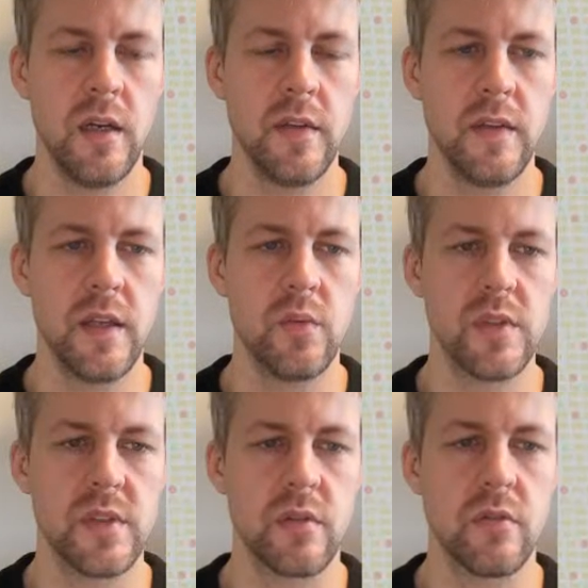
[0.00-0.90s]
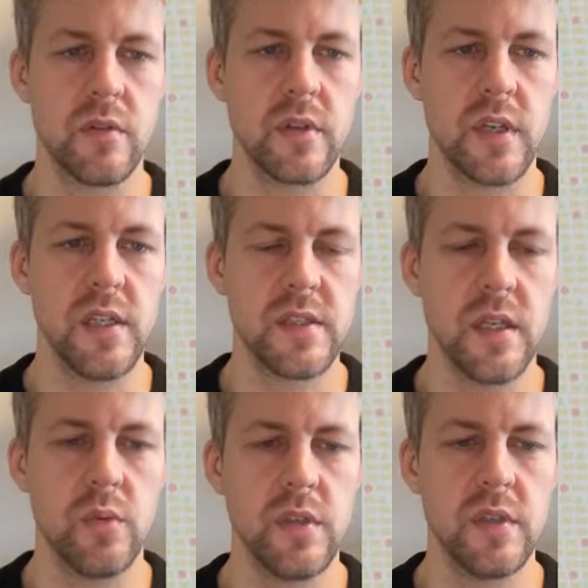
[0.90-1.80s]
That was the corner case that
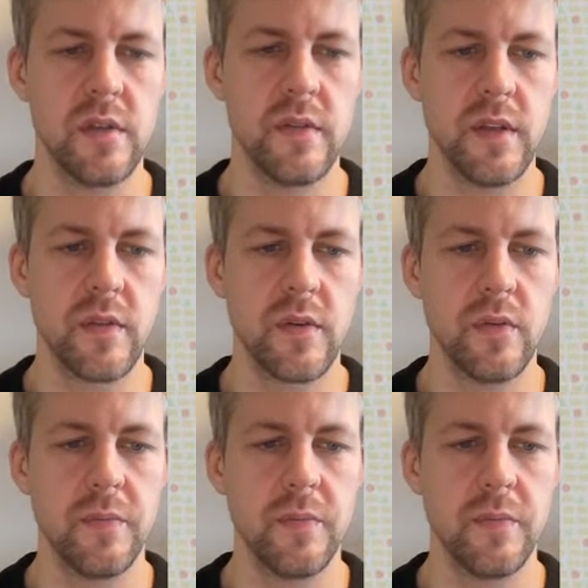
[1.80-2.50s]
we didn't think through.